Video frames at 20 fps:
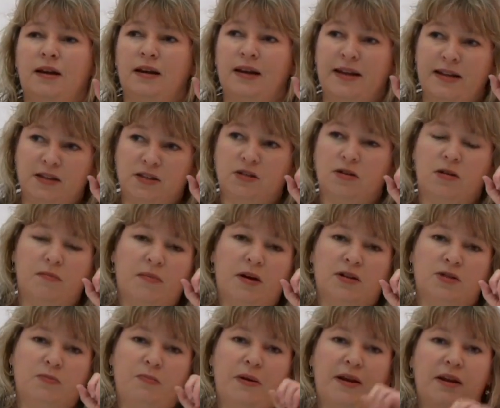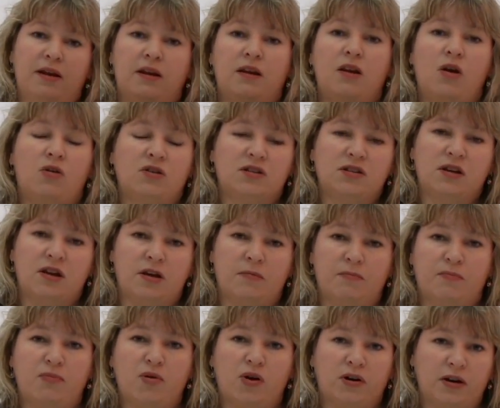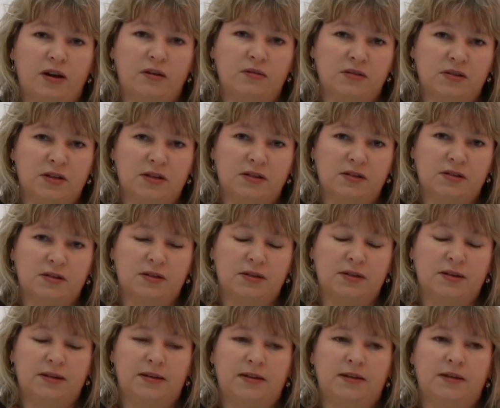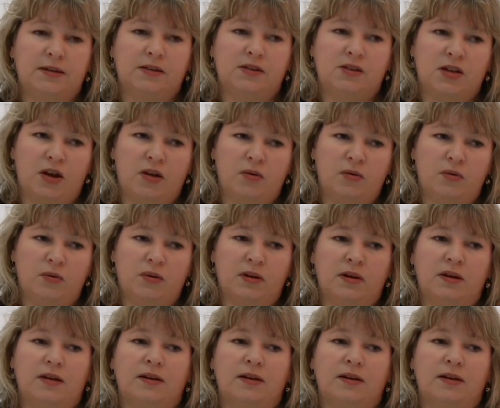lead to a much better long-term prognosis. So